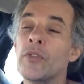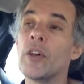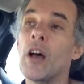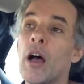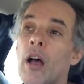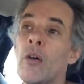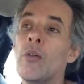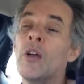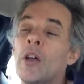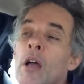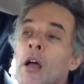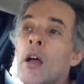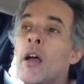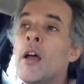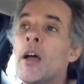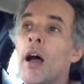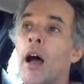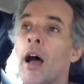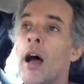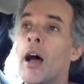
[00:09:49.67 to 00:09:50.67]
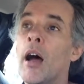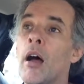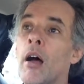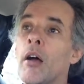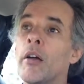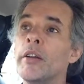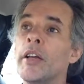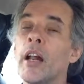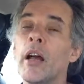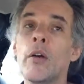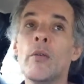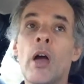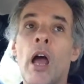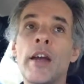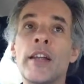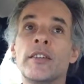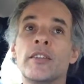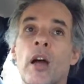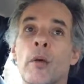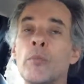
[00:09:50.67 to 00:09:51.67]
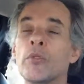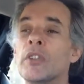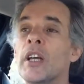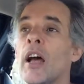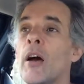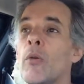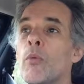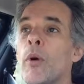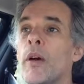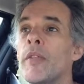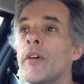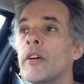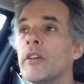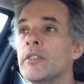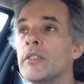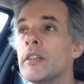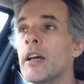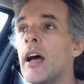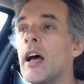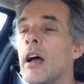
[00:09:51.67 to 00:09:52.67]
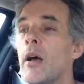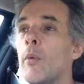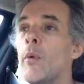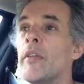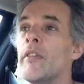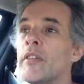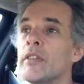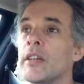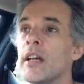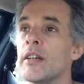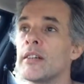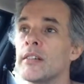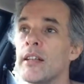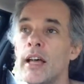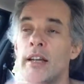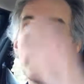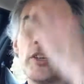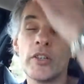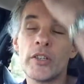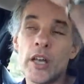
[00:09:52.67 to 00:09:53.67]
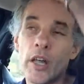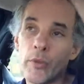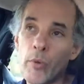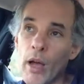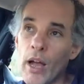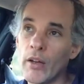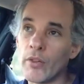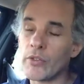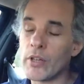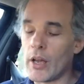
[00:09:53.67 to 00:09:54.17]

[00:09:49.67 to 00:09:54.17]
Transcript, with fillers: So uh, you know, only time will tell whether it's whether it's going to stay in New South Wales.